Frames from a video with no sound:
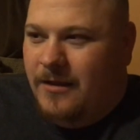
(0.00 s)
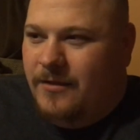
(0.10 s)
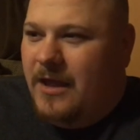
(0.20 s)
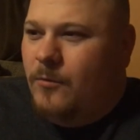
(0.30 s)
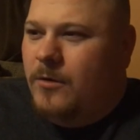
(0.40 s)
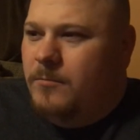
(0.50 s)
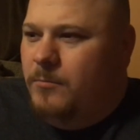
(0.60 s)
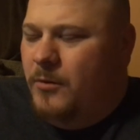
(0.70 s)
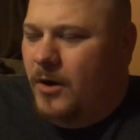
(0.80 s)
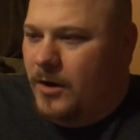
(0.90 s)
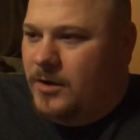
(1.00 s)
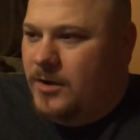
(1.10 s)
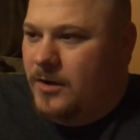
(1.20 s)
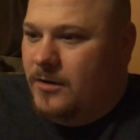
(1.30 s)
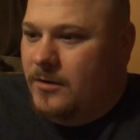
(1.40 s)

they would book